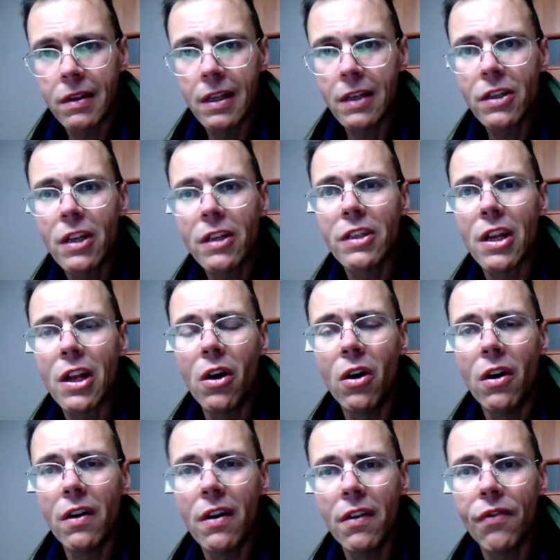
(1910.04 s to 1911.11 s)
This is the
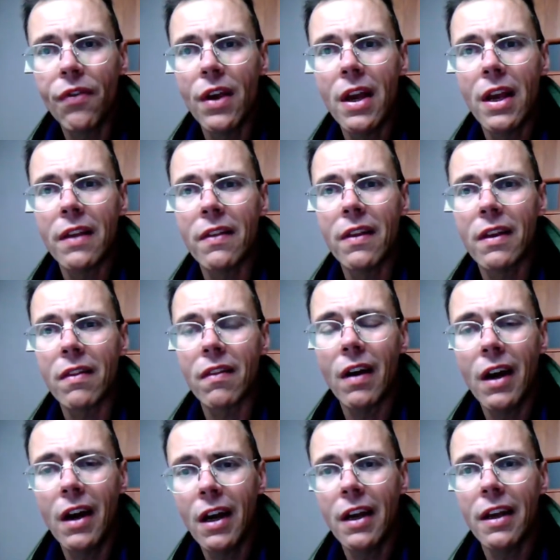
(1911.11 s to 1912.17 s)
only thing that
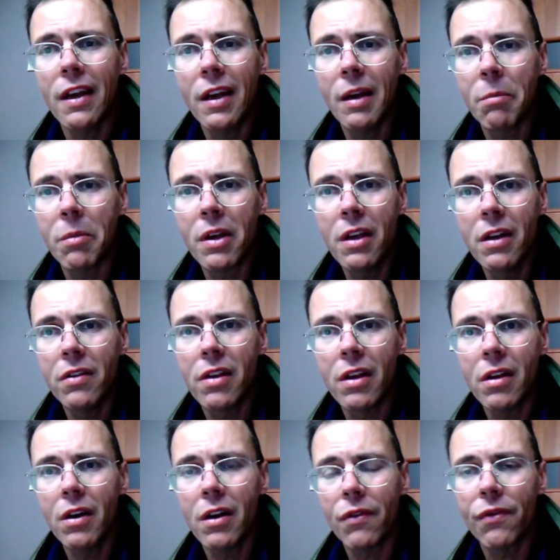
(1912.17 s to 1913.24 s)
I am
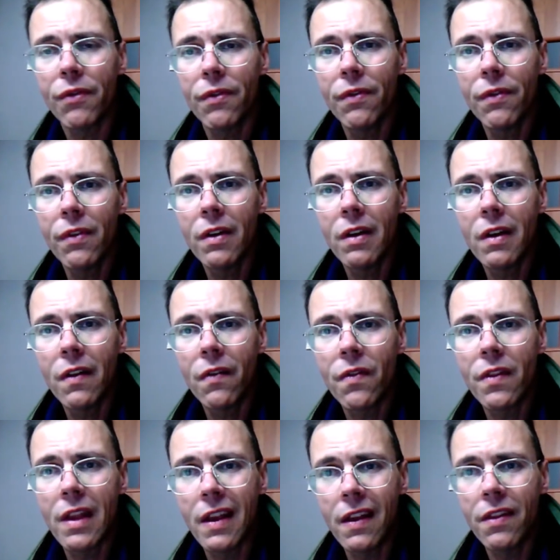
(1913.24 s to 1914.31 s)
guilty of
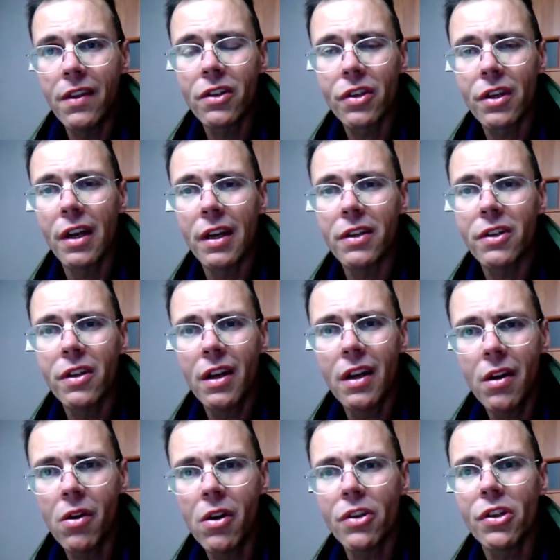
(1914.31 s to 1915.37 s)
in this case.
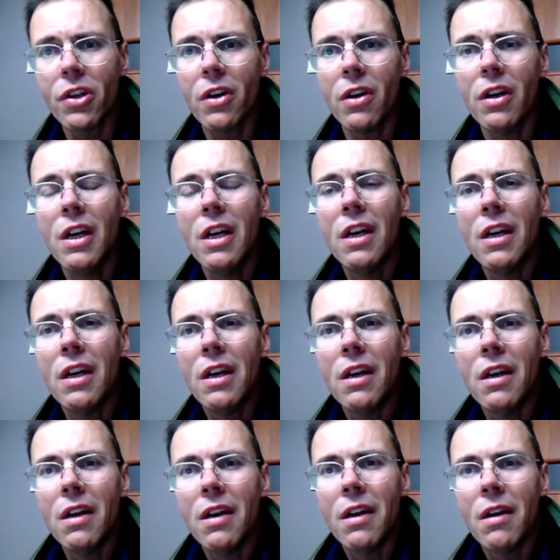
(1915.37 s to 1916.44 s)
And also,
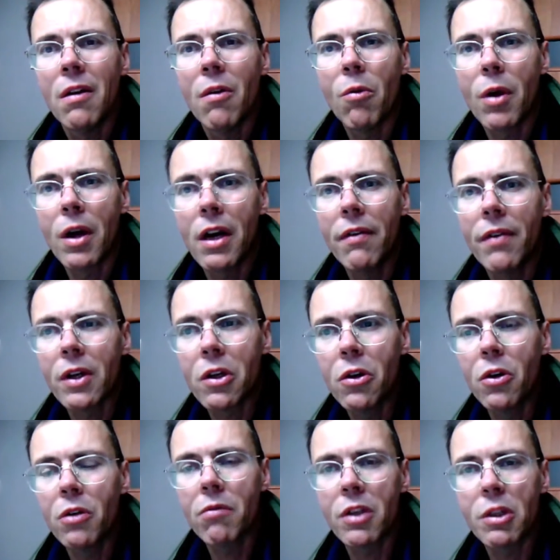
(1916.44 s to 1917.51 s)
whatever
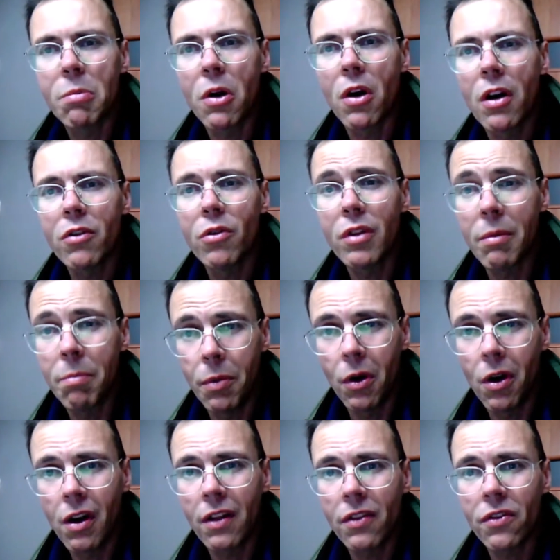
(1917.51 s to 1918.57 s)
good was brought to the
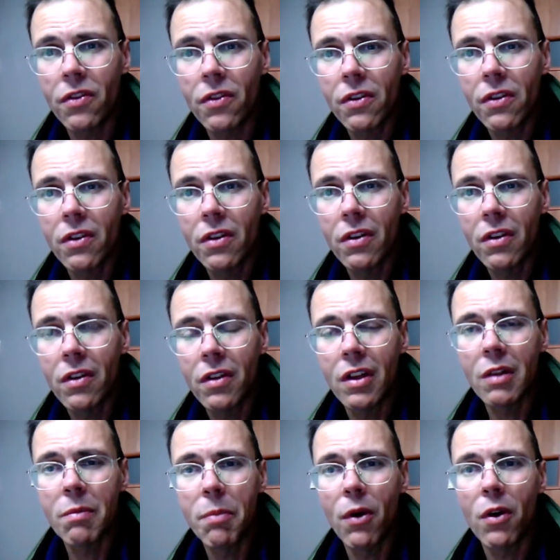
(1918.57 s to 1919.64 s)
Poland
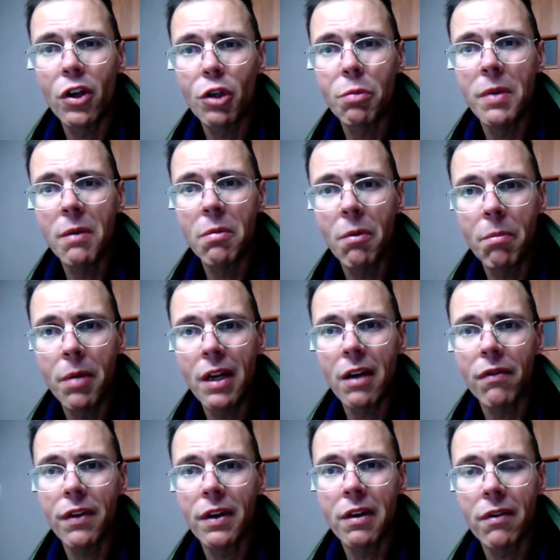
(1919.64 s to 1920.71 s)
that Polish people
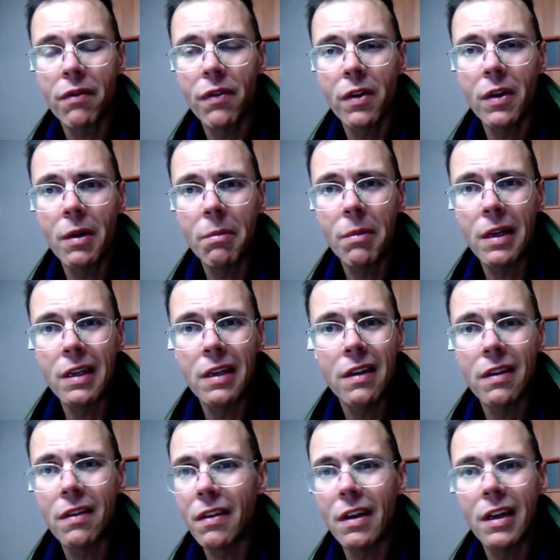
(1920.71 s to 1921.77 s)
benefited from,
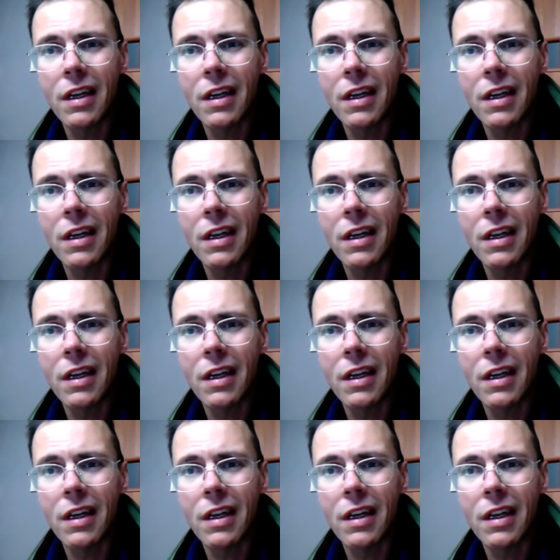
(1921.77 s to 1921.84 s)
and